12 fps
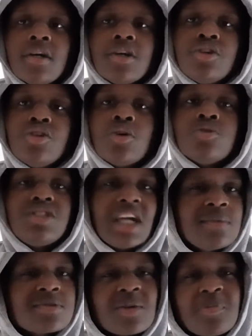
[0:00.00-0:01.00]
You know,
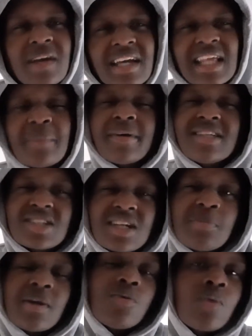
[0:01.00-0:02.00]
James could play that, but he's going to
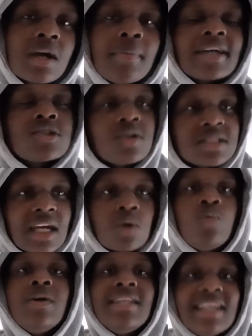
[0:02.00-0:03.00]
play wing-back. So it's
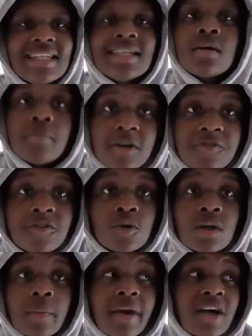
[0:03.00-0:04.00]
like we needed a
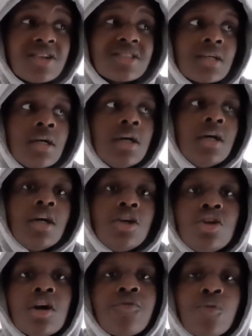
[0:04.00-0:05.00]
midfielder because,
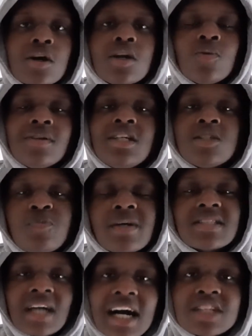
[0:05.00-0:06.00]
you know, if we're going to win these
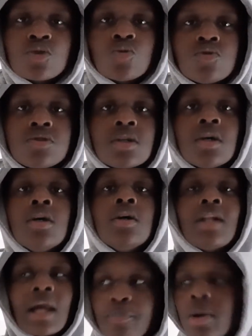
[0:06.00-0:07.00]
big titles,
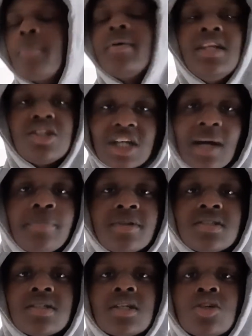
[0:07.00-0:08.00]
like Premier League,
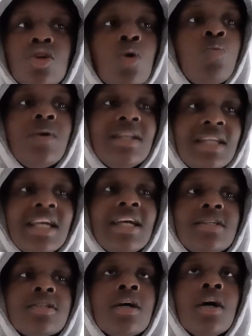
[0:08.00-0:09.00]
Champions League, you know, we
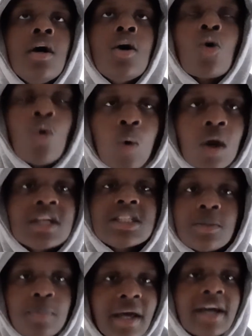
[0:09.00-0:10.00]
need
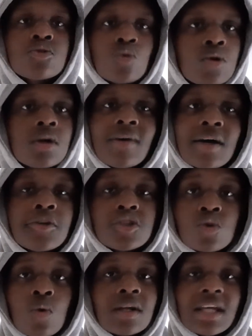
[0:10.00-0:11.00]
quality players all around the
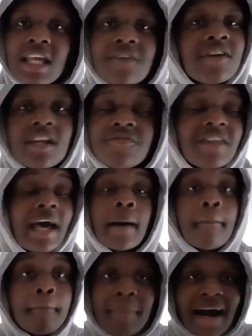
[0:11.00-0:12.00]
squad, even if they're
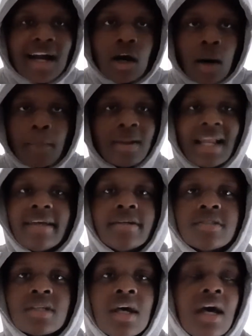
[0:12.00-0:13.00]
backup
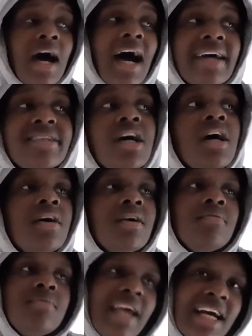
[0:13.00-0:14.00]
players. And
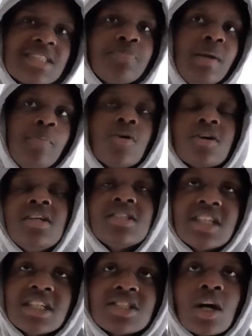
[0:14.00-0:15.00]
yes, people are going to
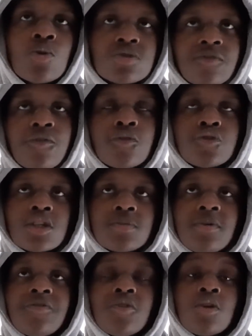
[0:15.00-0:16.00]
say Saul's a fourth choice
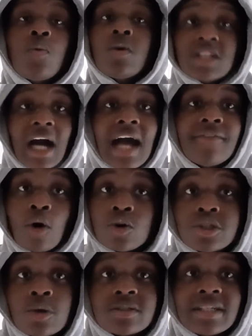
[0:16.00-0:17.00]
midfielder, which I've
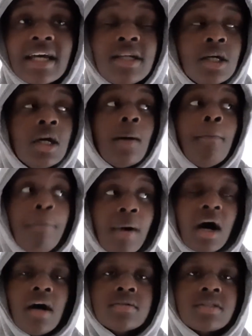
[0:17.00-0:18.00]
also said,
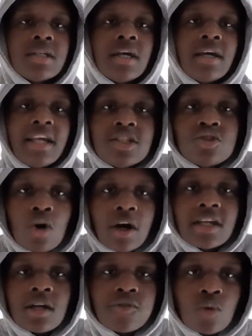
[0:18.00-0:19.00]
but he's got
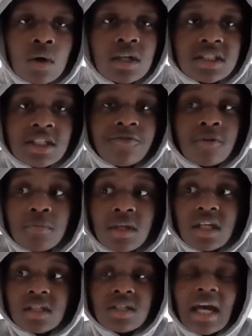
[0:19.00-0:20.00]
enough quality for
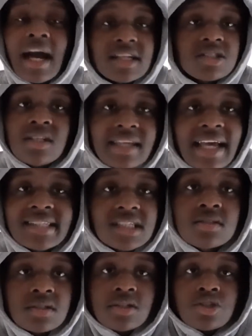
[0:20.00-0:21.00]
me to actually get
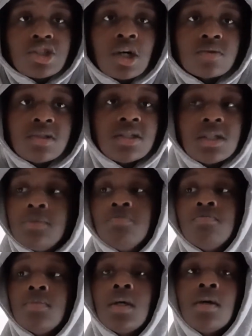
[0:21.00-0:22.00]
into this Chelsea team.
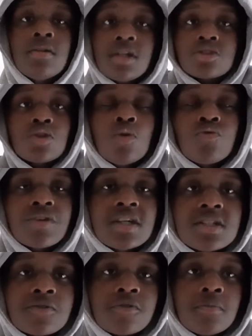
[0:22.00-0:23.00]
There's no
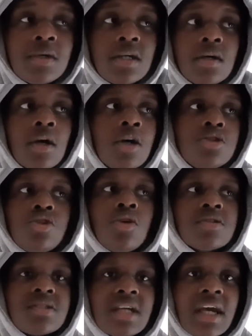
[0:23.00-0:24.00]
reason for me to
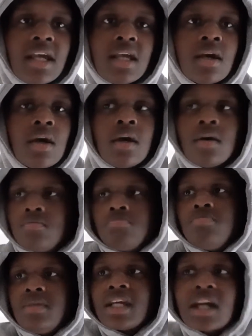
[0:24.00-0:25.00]
not say
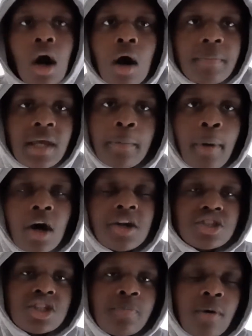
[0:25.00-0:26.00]
there can't be a
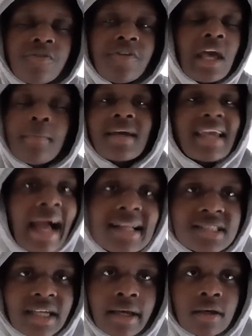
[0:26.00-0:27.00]
partnership of him and
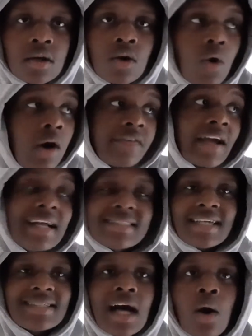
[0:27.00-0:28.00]
Kante. Or if
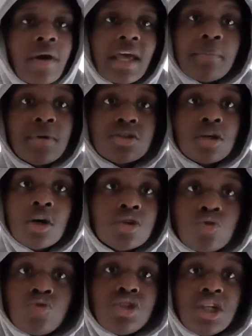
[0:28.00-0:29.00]
Kante's out, him and
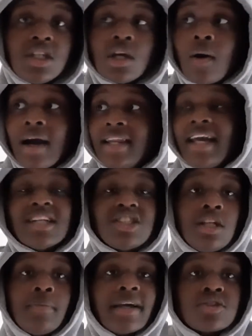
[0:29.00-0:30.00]
Jorginho, and he
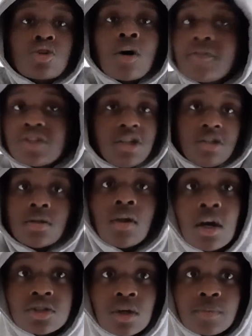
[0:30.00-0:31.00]
actually makes Kovacic the
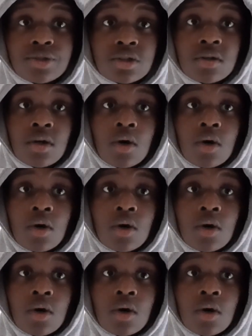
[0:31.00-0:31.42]
last option.